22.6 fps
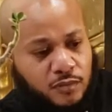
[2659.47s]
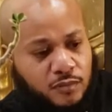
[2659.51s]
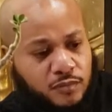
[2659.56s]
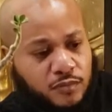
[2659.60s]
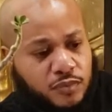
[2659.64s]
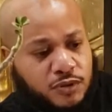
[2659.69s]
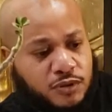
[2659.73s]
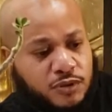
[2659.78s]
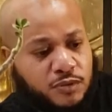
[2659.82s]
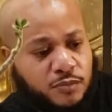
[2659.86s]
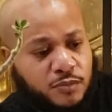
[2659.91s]

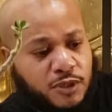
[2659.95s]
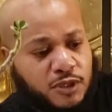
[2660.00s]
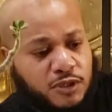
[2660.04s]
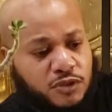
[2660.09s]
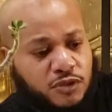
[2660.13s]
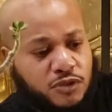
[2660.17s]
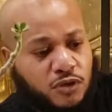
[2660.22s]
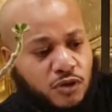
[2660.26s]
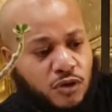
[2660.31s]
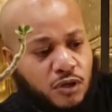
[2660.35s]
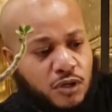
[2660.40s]
put some of this
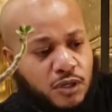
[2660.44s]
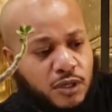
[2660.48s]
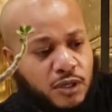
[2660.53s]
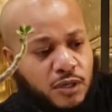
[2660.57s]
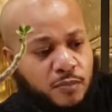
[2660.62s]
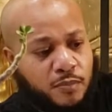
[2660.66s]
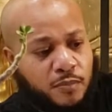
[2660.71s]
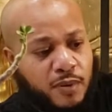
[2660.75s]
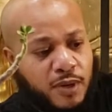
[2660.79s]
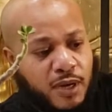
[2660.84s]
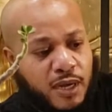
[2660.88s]
soil in the
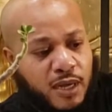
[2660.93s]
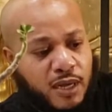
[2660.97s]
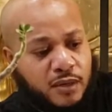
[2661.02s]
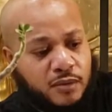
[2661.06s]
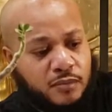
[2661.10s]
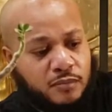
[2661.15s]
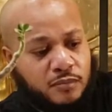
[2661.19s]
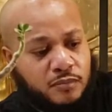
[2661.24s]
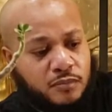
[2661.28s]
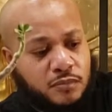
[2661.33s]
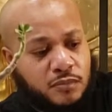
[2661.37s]

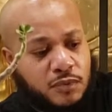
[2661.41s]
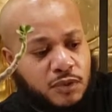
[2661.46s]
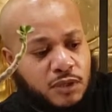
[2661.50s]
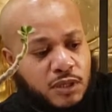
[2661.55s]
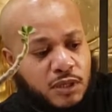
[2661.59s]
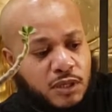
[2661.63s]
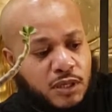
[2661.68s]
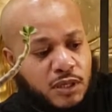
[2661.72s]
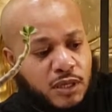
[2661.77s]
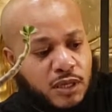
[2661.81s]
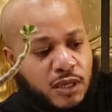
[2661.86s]
bottom.
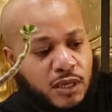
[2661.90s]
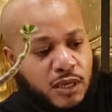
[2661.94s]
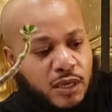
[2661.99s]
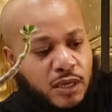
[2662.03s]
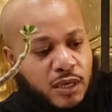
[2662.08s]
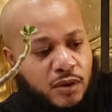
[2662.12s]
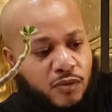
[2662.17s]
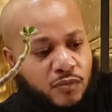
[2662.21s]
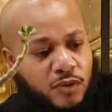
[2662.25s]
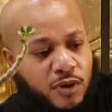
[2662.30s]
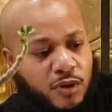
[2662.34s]

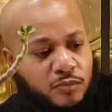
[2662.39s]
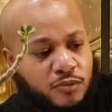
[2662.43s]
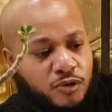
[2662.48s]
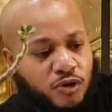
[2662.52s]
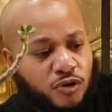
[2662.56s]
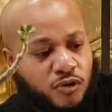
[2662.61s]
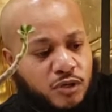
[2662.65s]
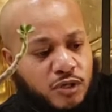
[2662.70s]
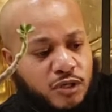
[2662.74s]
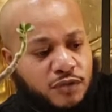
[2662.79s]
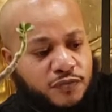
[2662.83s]
What I'm
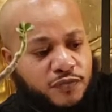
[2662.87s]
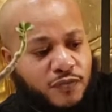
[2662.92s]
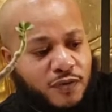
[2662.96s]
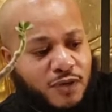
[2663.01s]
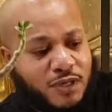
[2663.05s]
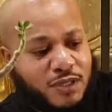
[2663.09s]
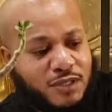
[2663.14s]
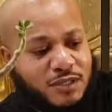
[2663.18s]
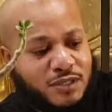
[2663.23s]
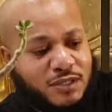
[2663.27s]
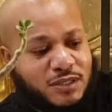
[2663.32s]
doing is for
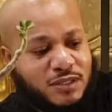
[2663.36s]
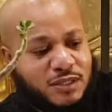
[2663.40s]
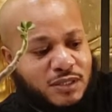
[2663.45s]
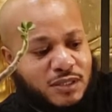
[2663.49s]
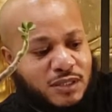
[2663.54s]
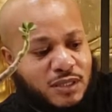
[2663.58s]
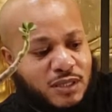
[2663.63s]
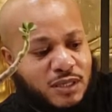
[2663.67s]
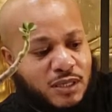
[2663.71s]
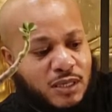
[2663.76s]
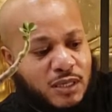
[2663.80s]
a
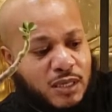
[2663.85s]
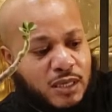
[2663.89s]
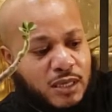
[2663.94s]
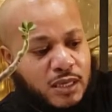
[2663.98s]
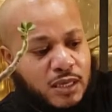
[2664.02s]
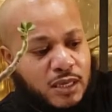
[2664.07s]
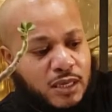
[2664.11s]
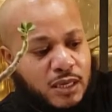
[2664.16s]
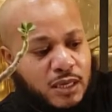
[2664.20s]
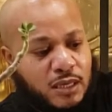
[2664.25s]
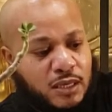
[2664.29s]

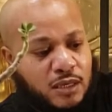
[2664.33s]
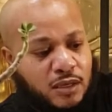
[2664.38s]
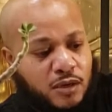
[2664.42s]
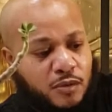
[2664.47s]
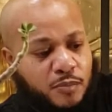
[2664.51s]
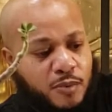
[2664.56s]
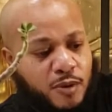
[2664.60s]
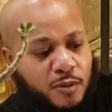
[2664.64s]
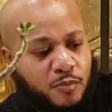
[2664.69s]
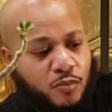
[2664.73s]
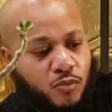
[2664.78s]
little
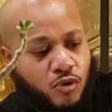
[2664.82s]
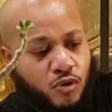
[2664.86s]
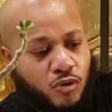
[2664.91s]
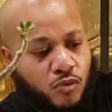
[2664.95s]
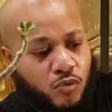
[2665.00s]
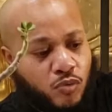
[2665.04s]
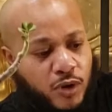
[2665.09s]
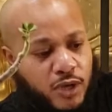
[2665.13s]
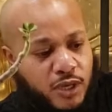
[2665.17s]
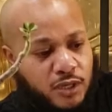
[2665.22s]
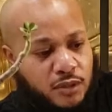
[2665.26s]
bit
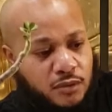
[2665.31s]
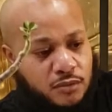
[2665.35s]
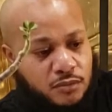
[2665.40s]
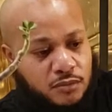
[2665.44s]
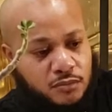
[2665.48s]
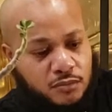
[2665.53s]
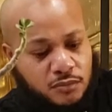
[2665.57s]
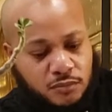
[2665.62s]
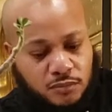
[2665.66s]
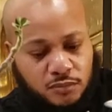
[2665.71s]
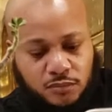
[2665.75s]
more weight,
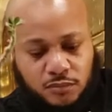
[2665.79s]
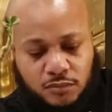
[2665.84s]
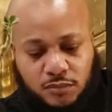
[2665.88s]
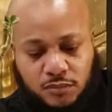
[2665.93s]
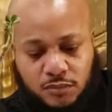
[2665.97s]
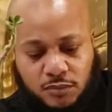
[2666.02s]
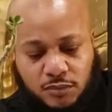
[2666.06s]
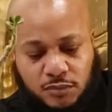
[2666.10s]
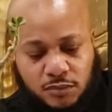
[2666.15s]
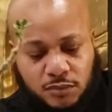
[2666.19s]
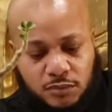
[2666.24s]

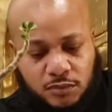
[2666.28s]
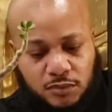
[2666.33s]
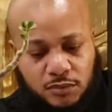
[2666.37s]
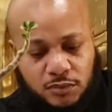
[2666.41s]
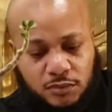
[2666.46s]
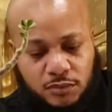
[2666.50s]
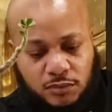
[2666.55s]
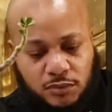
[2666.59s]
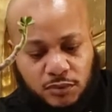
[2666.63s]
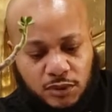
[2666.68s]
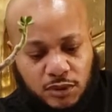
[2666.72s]

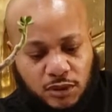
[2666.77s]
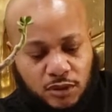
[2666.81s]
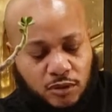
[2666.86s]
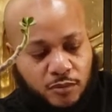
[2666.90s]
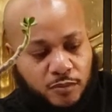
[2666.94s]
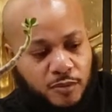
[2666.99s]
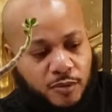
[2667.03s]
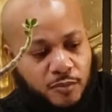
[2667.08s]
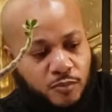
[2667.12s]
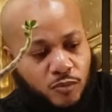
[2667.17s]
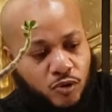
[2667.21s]
and
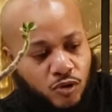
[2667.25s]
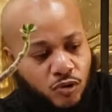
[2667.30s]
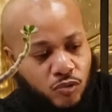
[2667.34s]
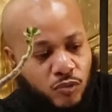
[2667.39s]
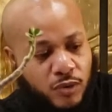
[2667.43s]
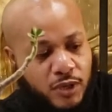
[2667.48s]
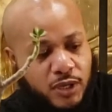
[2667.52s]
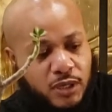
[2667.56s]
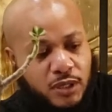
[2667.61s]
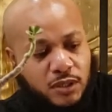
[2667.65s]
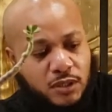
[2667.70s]

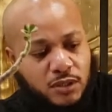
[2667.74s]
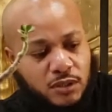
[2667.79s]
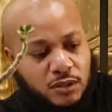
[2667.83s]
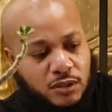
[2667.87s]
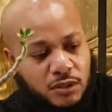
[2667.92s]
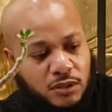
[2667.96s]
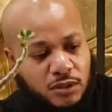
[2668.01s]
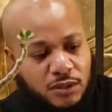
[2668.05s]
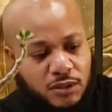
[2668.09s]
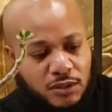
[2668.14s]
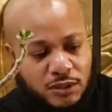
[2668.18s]

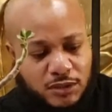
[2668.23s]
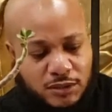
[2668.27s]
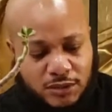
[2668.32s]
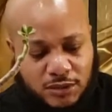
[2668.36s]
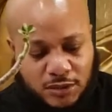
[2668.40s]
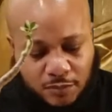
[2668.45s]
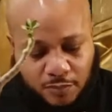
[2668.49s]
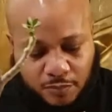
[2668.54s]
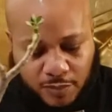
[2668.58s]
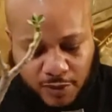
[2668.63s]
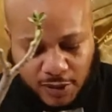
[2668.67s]

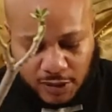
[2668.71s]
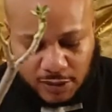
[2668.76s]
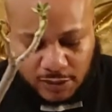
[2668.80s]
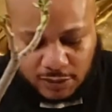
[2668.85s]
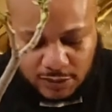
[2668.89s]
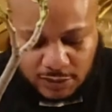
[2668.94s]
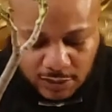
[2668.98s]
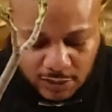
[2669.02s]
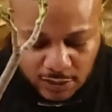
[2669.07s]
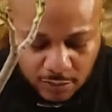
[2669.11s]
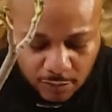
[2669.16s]

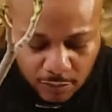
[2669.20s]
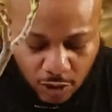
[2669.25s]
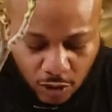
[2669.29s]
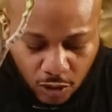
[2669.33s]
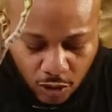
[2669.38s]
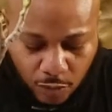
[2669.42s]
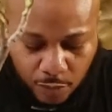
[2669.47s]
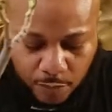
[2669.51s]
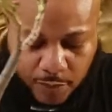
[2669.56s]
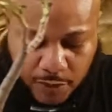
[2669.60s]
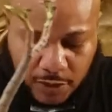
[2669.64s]
stability, and I'm
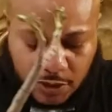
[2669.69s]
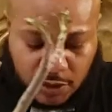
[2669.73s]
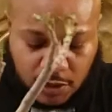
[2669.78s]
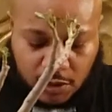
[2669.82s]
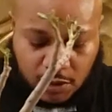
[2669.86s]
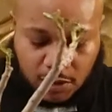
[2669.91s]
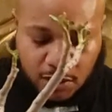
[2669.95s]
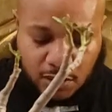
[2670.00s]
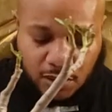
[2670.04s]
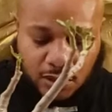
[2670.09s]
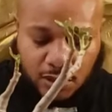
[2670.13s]
hoping
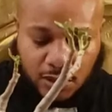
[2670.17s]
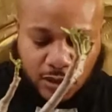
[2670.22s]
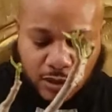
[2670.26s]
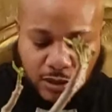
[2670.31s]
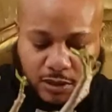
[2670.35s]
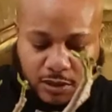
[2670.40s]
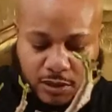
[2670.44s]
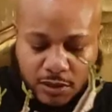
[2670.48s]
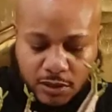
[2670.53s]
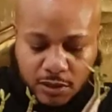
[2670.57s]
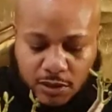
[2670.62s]

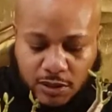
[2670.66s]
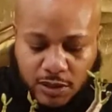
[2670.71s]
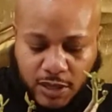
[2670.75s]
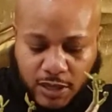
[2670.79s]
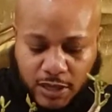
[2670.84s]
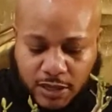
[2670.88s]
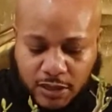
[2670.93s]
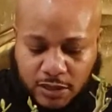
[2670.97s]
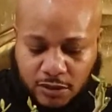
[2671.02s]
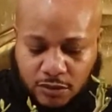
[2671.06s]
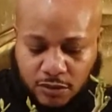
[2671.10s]
I
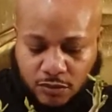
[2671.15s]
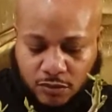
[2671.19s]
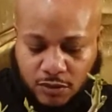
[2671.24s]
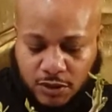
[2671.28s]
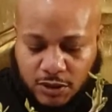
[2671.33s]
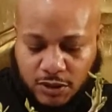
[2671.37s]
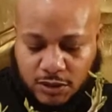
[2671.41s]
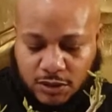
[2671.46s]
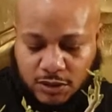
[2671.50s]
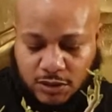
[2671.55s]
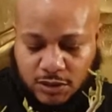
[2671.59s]
can do
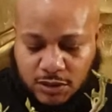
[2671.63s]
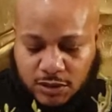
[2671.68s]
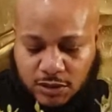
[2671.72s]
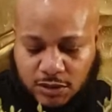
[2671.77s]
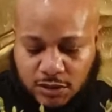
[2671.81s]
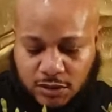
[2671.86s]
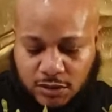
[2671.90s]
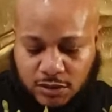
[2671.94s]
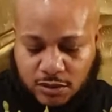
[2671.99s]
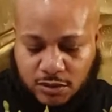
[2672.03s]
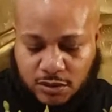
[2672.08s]
this.
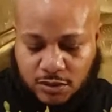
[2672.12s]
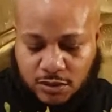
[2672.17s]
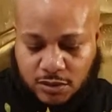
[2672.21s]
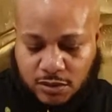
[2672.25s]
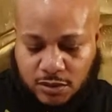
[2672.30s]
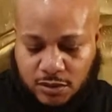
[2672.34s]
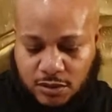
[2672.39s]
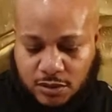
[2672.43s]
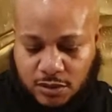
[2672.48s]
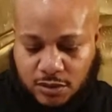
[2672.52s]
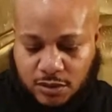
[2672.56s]

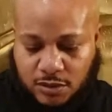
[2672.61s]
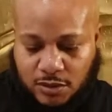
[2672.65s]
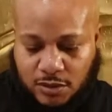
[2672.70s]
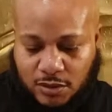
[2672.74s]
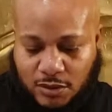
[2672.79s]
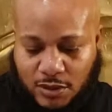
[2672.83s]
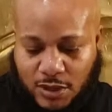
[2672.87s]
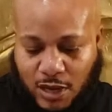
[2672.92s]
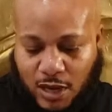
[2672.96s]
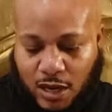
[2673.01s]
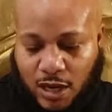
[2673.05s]

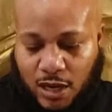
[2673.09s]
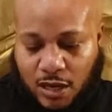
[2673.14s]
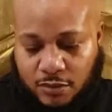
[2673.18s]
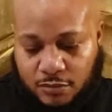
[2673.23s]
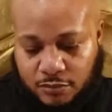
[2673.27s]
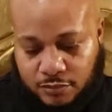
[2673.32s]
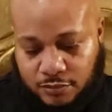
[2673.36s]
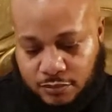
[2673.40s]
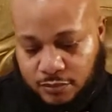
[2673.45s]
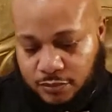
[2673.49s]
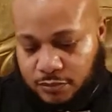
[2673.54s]

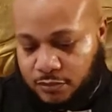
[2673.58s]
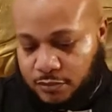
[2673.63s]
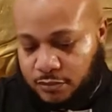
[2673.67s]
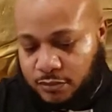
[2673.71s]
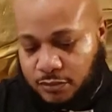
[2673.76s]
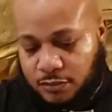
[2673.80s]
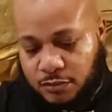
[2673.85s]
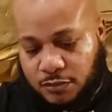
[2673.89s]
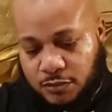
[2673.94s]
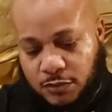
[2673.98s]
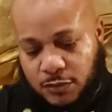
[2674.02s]
Not
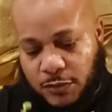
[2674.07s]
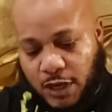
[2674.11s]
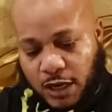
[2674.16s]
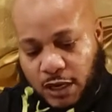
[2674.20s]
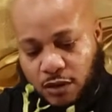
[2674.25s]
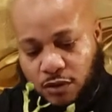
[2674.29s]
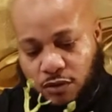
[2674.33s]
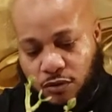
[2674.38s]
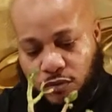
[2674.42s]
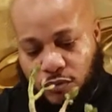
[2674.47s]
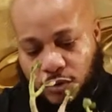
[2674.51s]

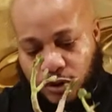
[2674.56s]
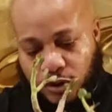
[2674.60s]
gonna